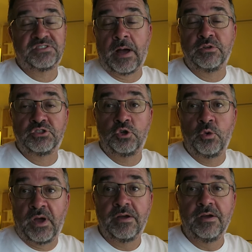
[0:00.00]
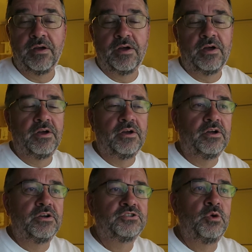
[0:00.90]
established two-way
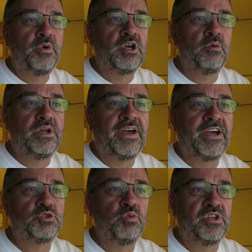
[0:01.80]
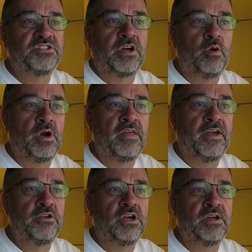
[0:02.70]
communication with the tower, and
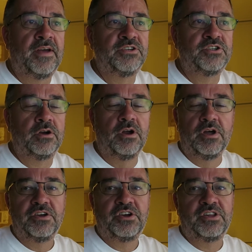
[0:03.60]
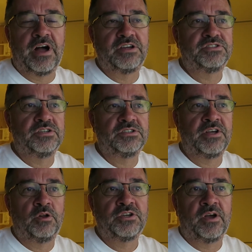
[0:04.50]
then you can enter Class
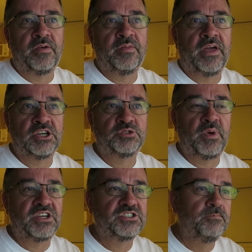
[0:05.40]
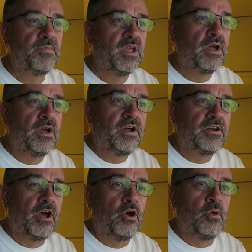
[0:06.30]
Delta airspace.
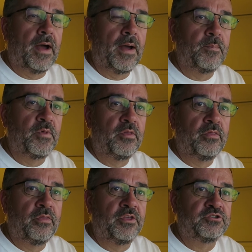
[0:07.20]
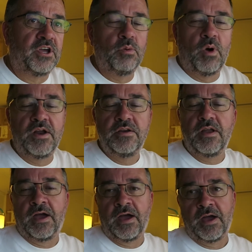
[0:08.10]
Now, the tricky
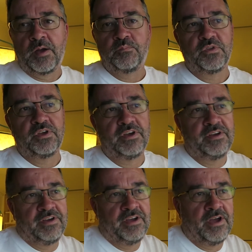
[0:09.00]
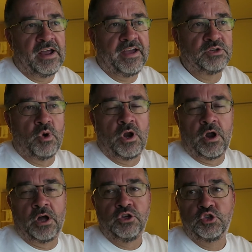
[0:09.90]
one, I guess
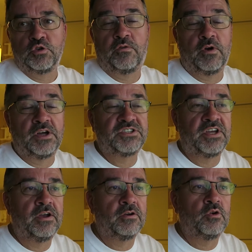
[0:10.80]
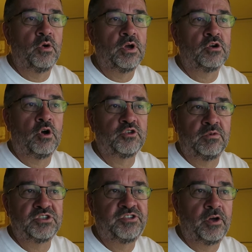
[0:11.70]
one unusual for us here going across
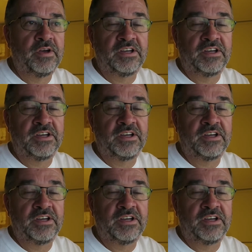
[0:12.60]
from Australia,